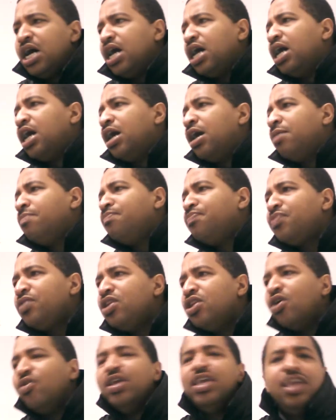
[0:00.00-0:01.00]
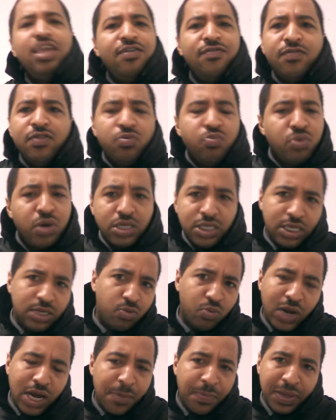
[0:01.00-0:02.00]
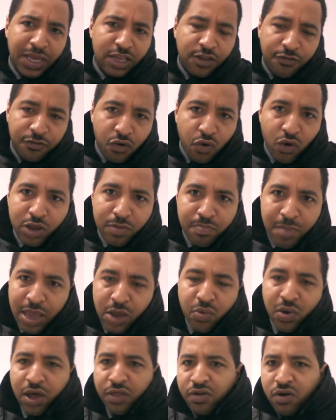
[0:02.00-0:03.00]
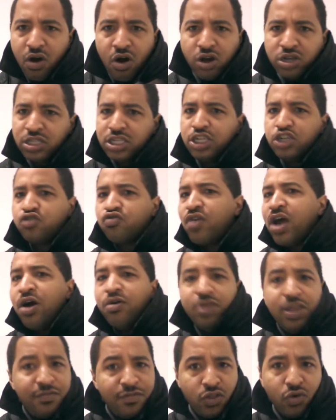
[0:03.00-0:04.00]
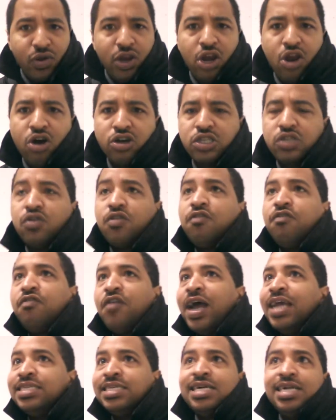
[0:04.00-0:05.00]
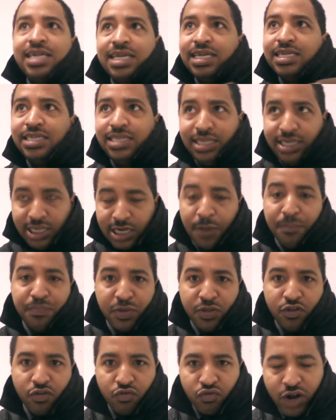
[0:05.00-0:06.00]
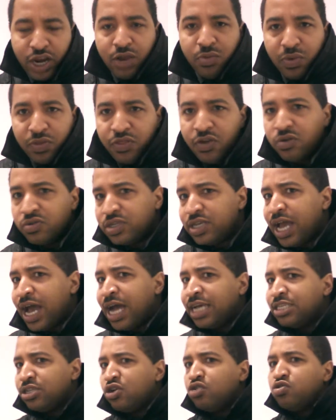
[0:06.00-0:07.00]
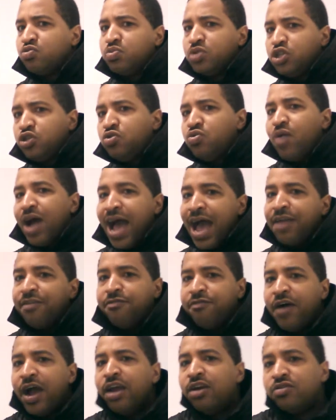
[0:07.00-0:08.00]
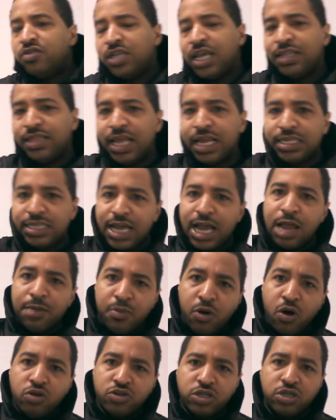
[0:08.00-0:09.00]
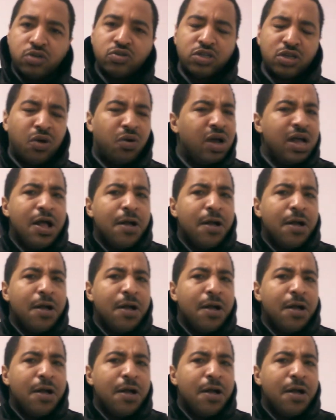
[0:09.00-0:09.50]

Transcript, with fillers: Um, you know, he even once went up against Floyd Mayweather, Austin Trout. Even though he lost those fights, he's jumped in the ring with those guys. Those were two hot fighters at that time, also. So